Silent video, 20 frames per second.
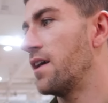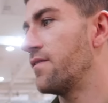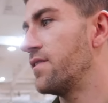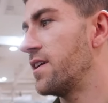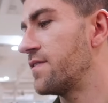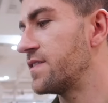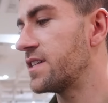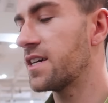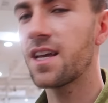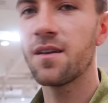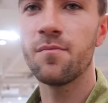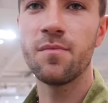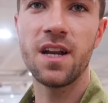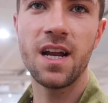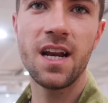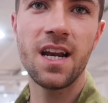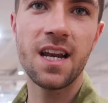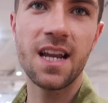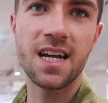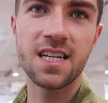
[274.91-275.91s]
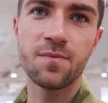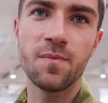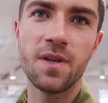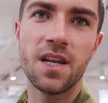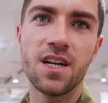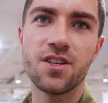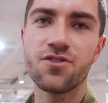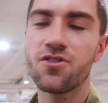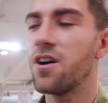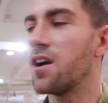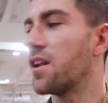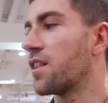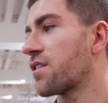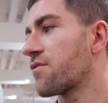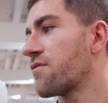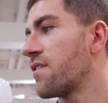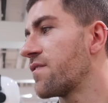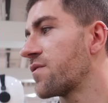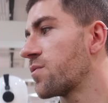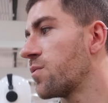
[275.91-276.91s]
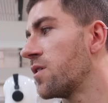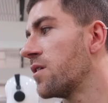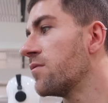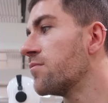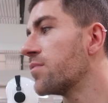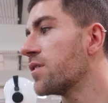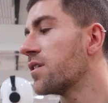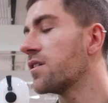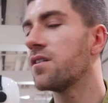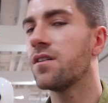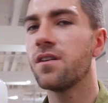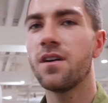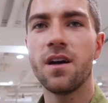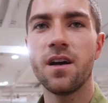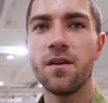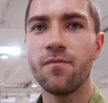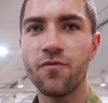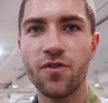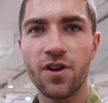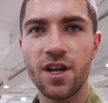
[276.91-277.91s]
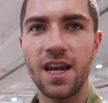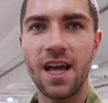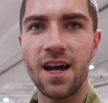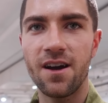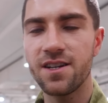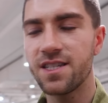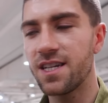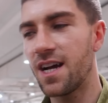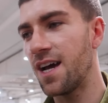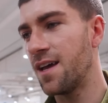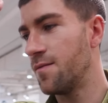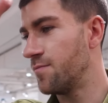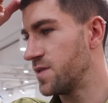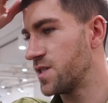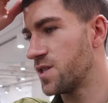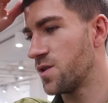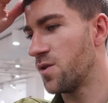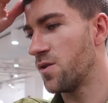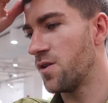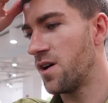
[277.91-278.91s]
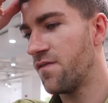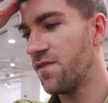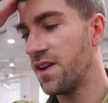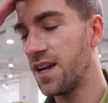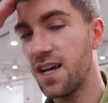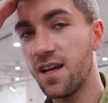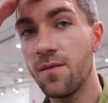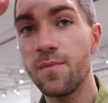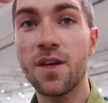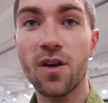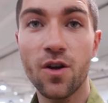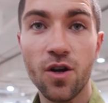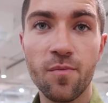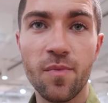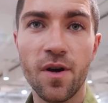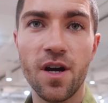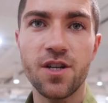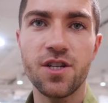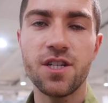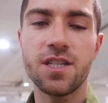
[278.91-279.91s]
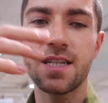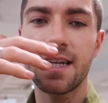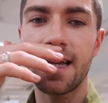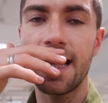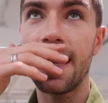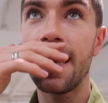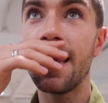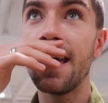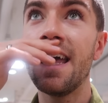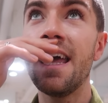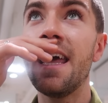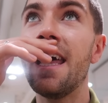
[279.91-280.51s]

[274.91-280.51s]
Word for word: I've left it completely last minute. I try and thrift one, but I'm running out of time, so I feel like that'd be a good purchase to get.